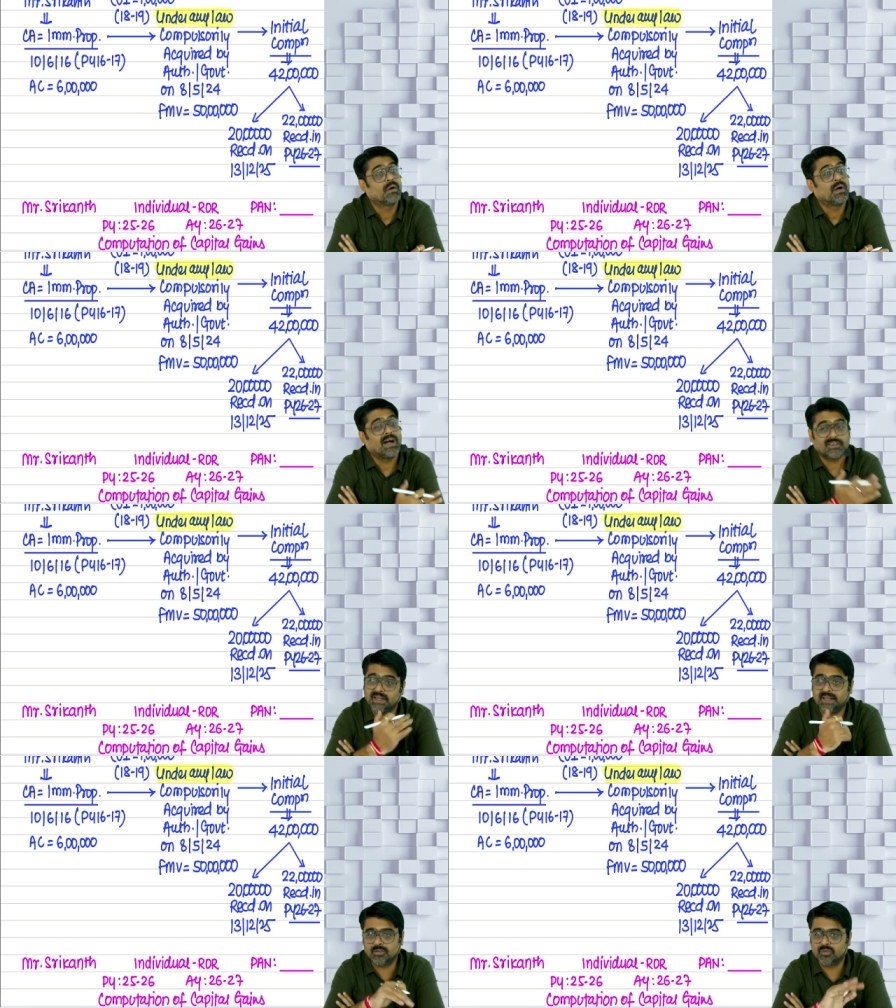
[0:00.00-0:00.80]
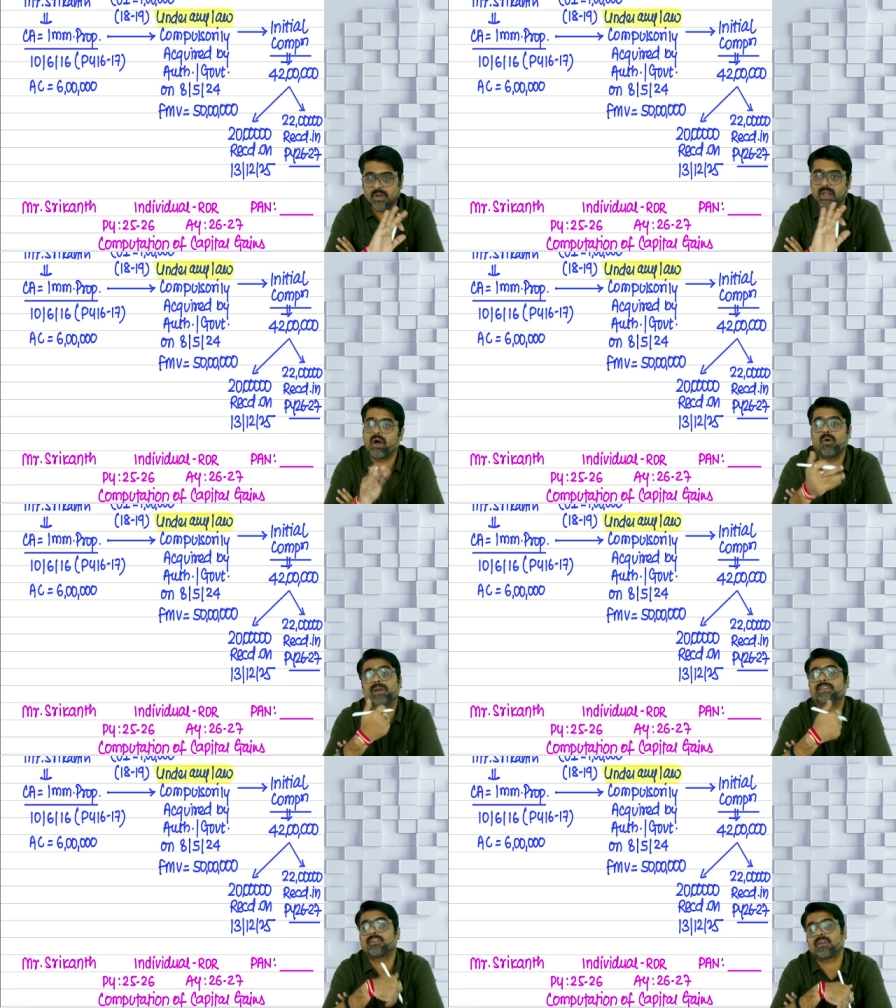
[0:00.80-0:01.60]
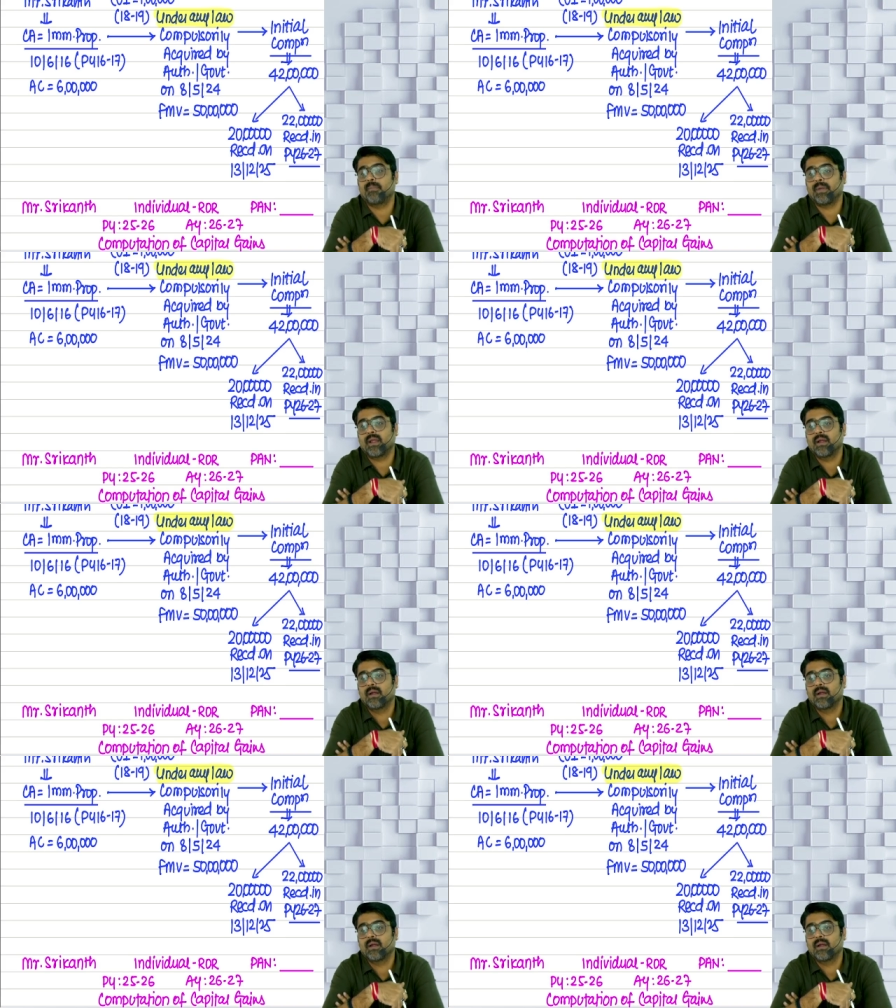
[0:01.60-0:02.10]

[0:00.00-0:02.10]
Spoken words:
Asset is going. How much is coming?